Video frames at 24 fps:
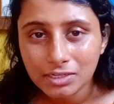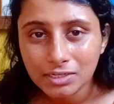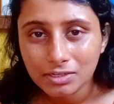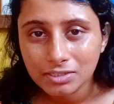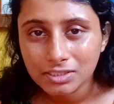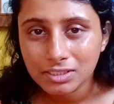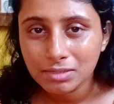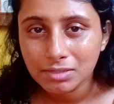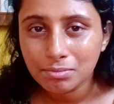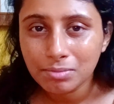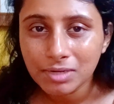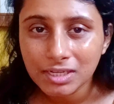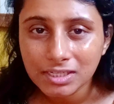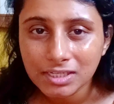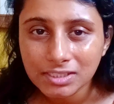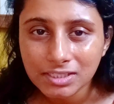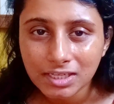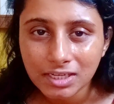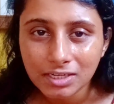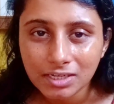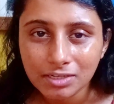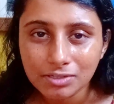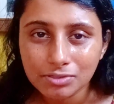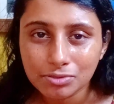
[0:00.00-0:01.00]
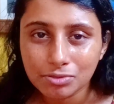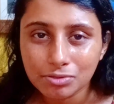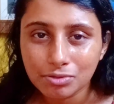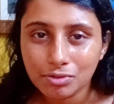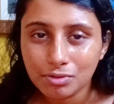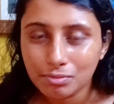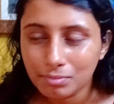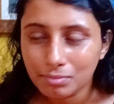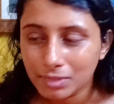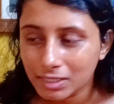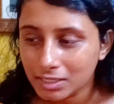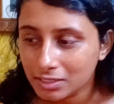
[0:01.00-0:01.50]
your siblings are your
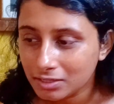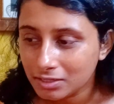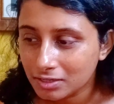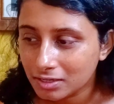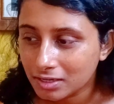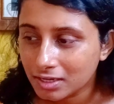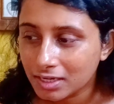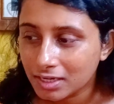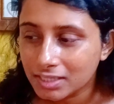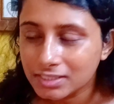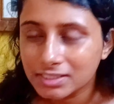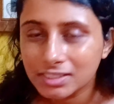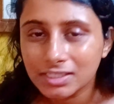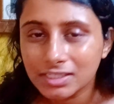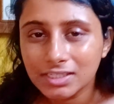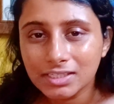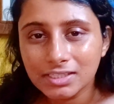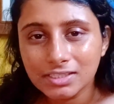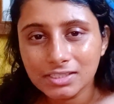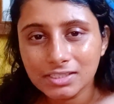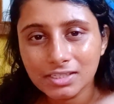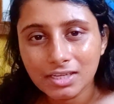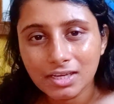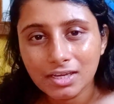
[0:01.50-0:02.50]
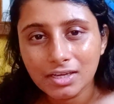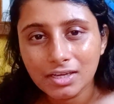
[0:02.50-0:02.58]
soulmate, your cousins,